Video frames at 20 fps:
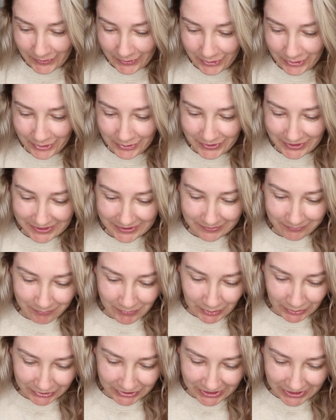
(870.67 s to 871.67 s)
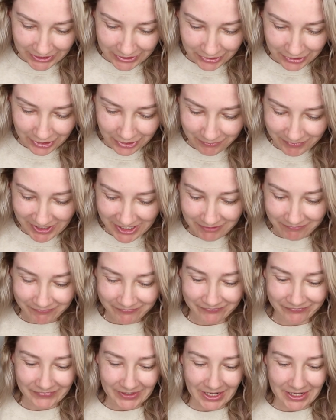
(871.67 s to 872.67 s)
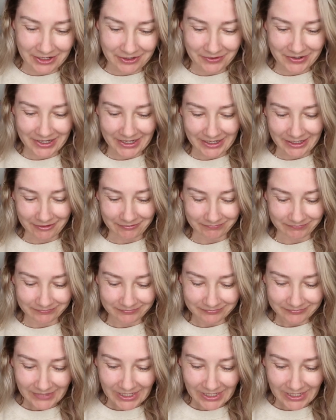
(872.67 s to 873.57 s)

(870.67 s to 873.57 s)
Ooh, it's multi-chromey. Okay,